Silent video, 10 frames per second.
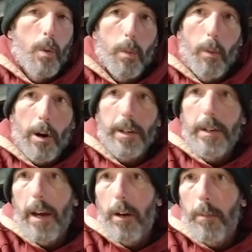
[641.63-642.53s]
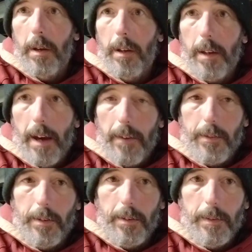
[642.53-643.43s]
we'll break it down uh,
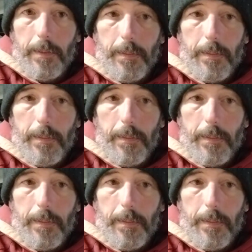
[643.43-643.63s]
after